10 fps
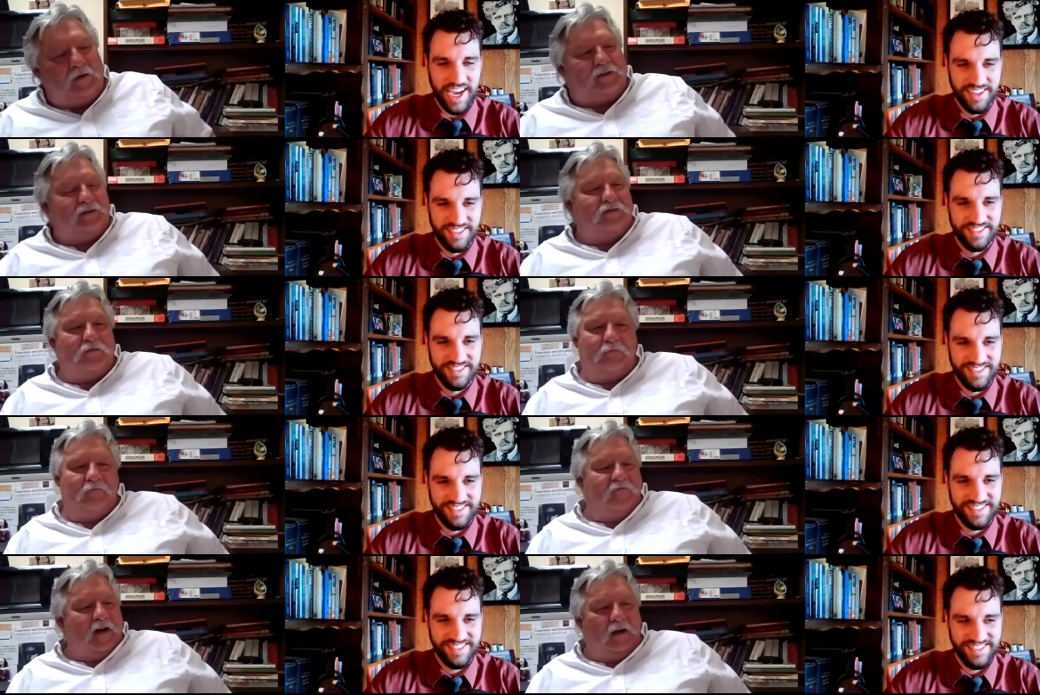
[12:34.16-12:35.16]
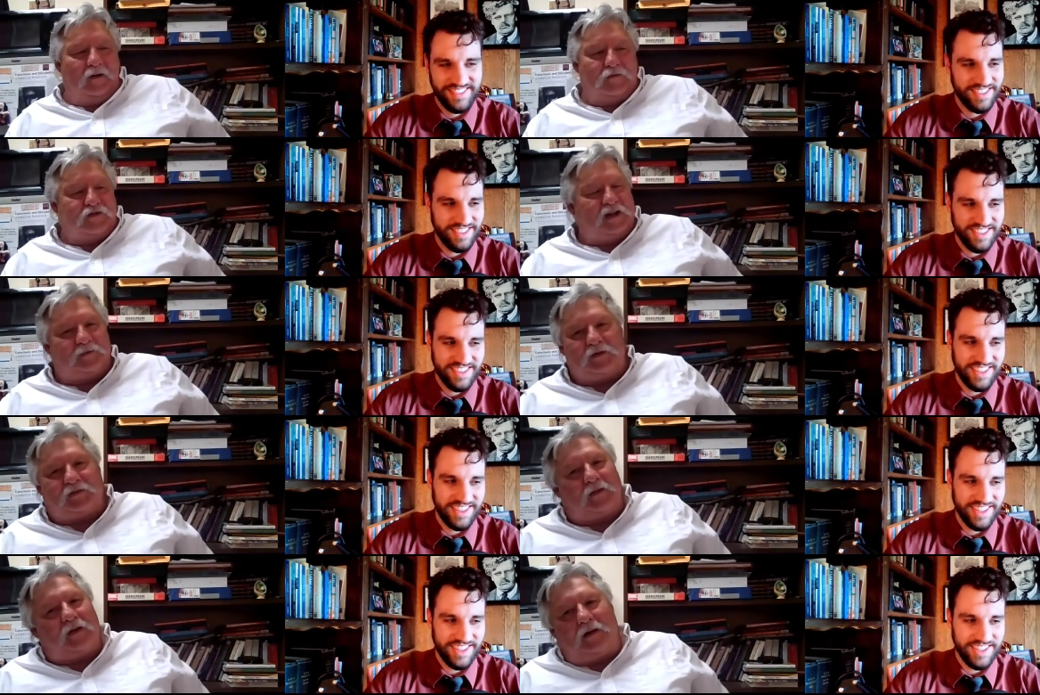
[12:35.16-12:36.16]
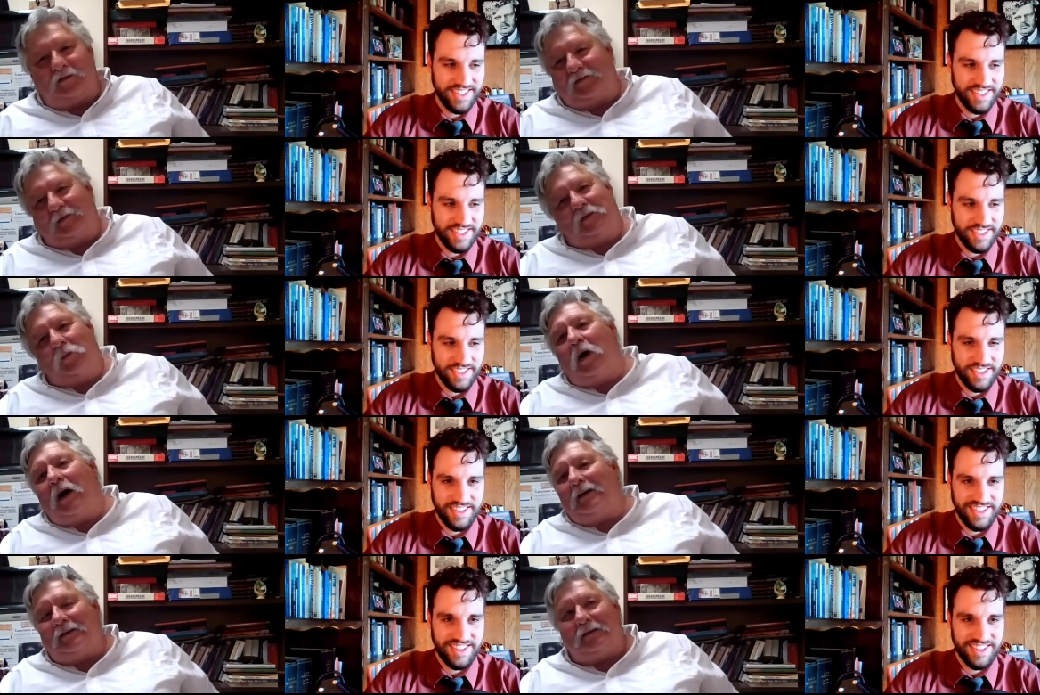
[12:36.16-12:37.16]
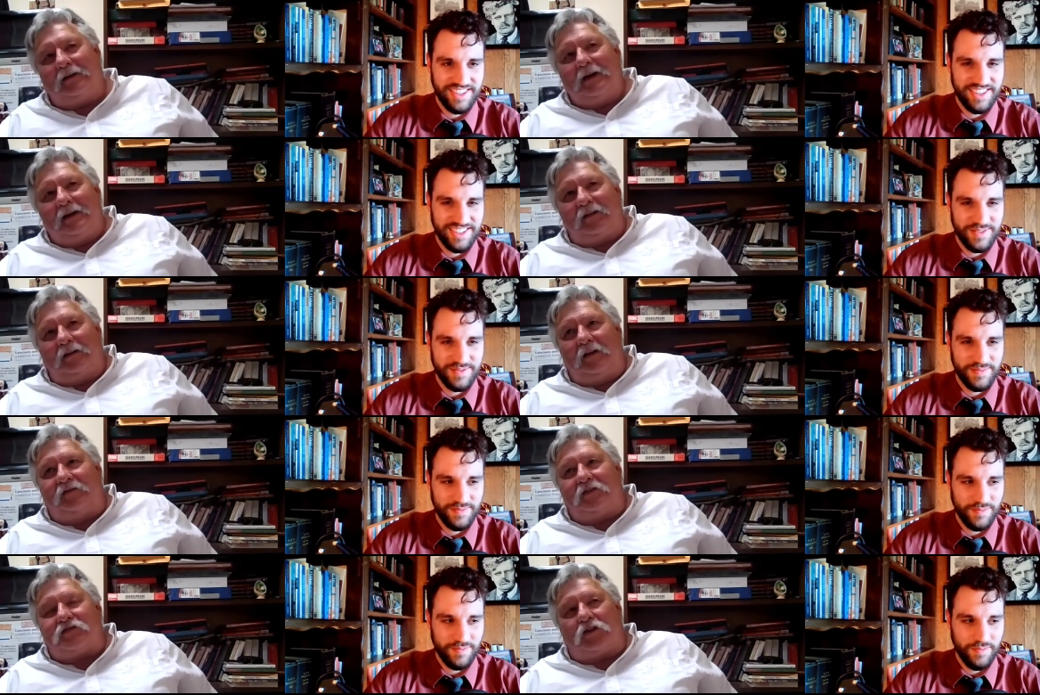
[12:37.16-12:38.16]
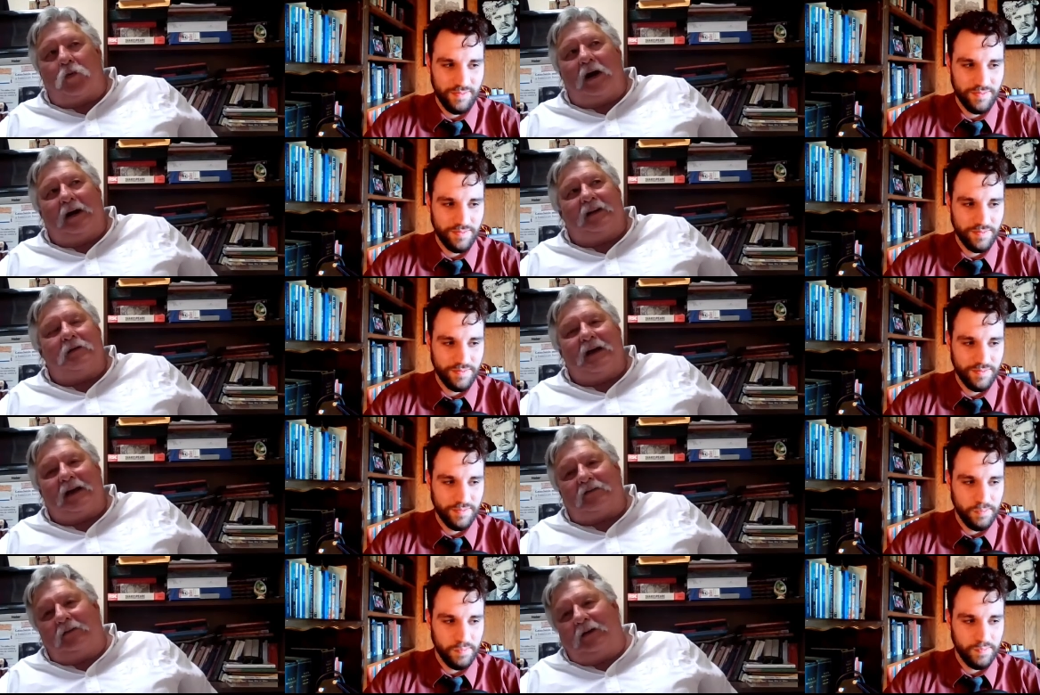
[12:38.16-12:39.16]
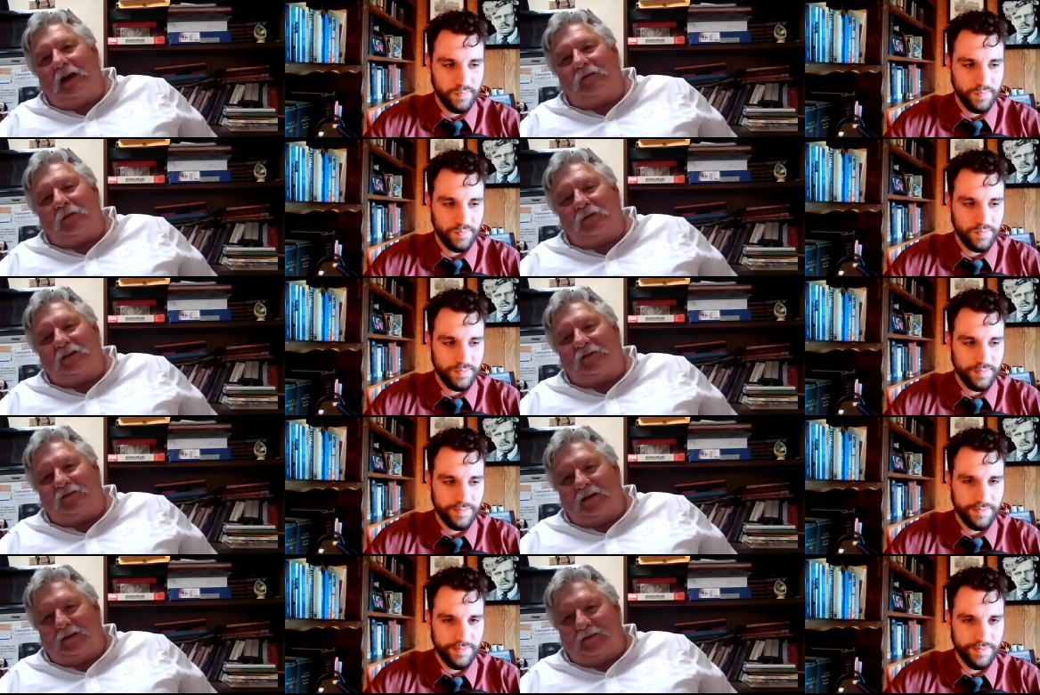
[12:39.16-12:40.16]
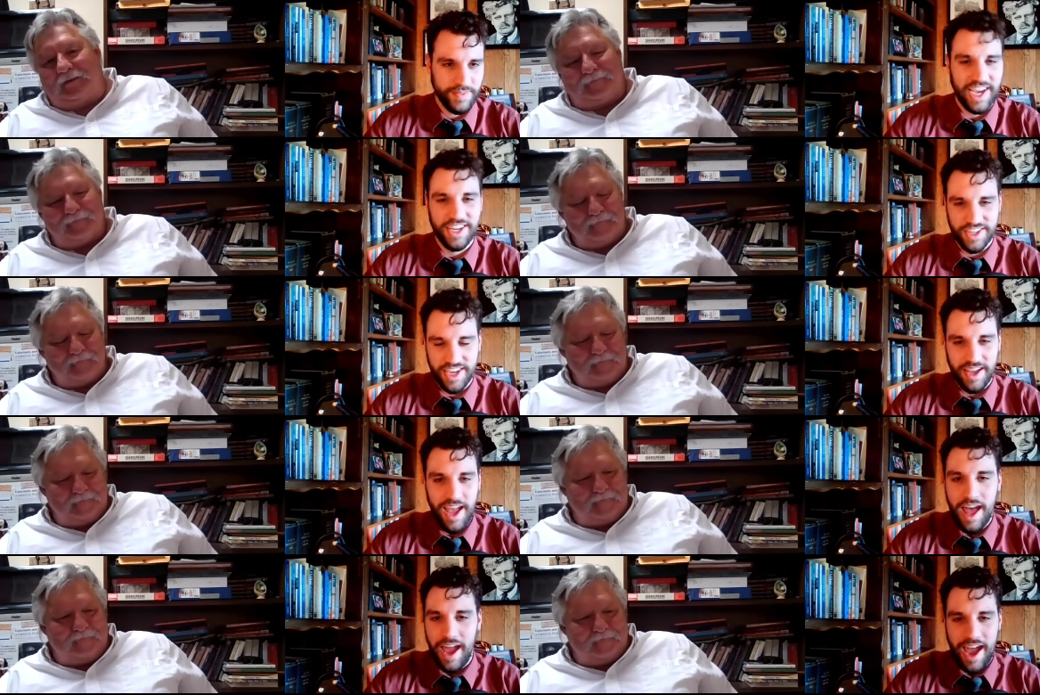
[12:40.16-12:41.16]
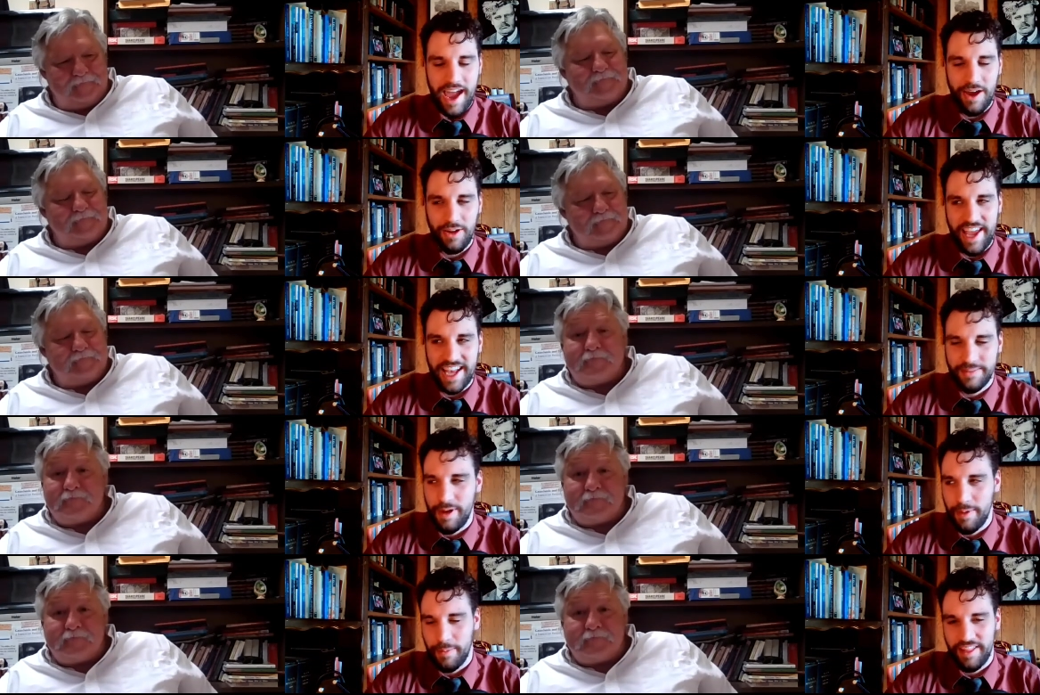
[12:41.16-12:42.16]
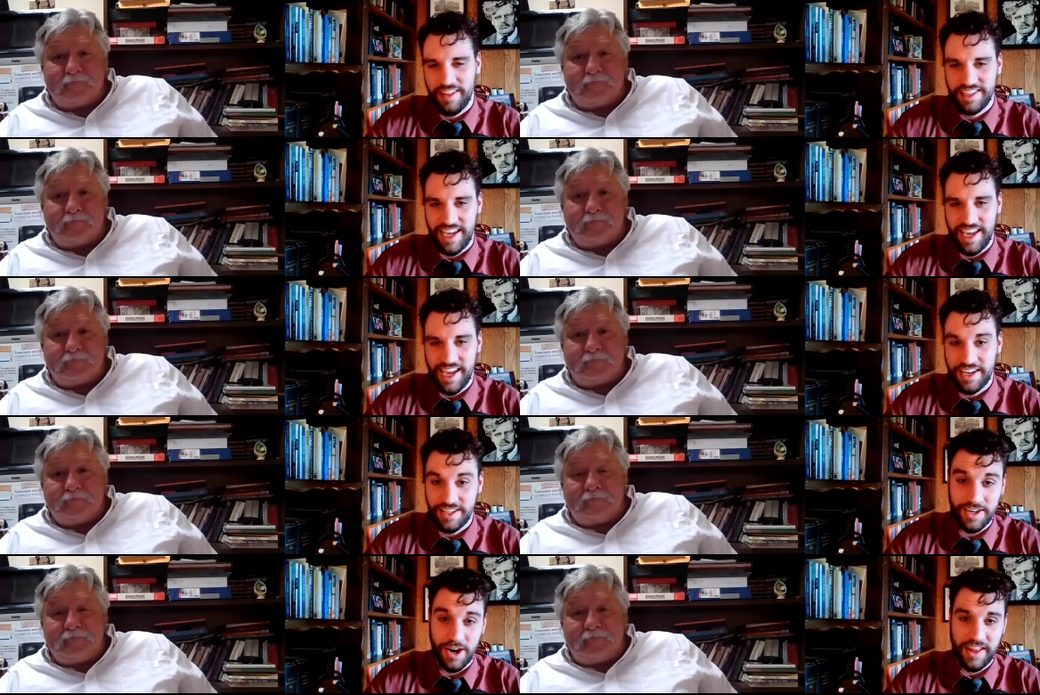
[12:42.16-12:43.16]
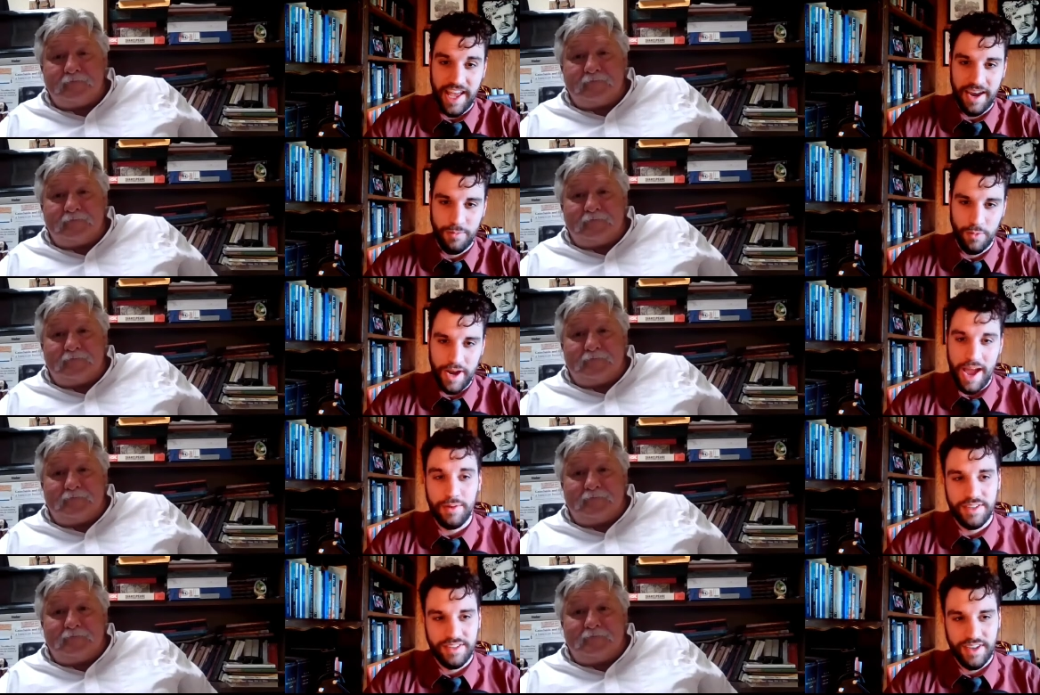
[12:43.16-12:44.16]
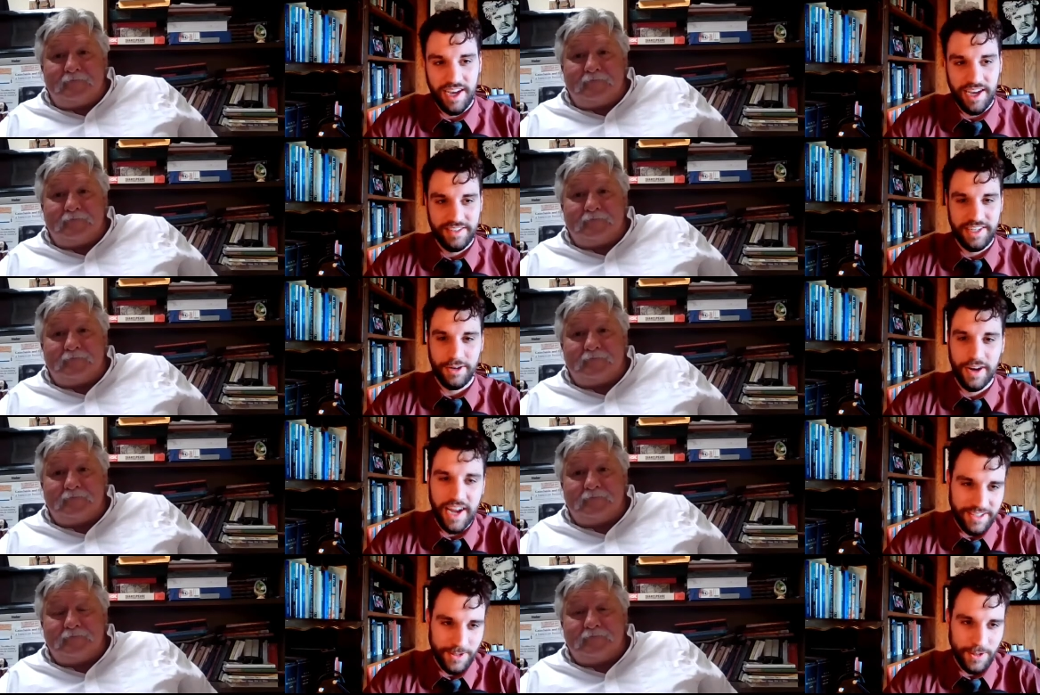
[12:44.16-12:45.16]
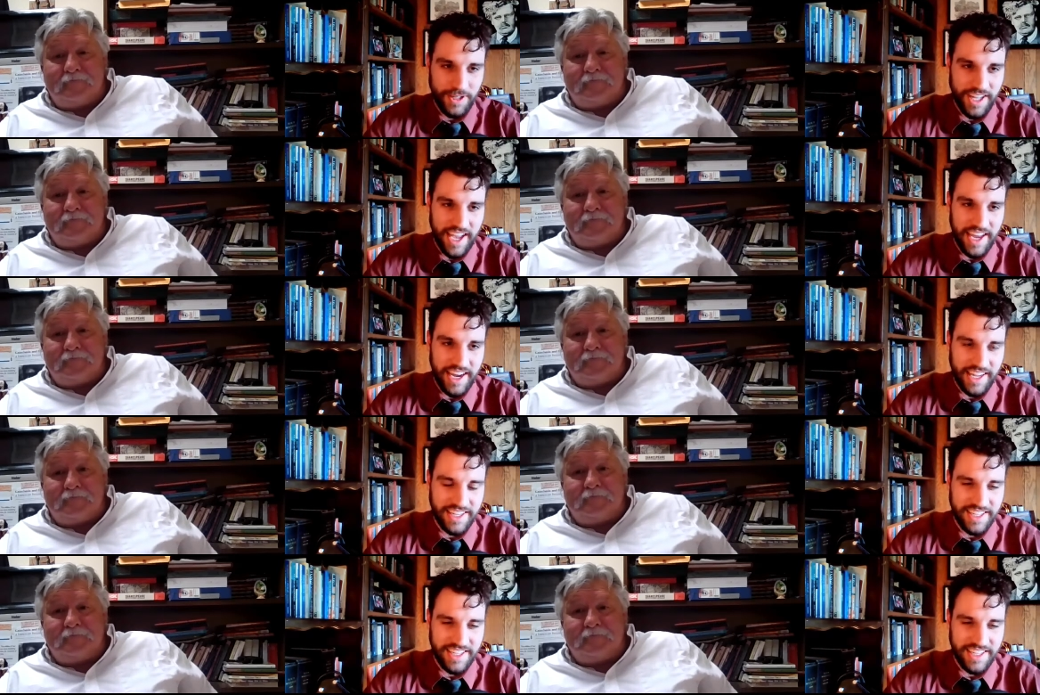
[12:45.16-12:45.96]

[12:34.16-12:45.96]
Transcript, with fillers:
Speaker 1: yeah. you can follow Shakespeare's Catholicism and why he lived such a quiet in the background life in a police state.
Speaker 2: You know, gotcha. Yeah, I, I only asked about Macbeth because I got to star in that when I was uh, senior in high school, and I got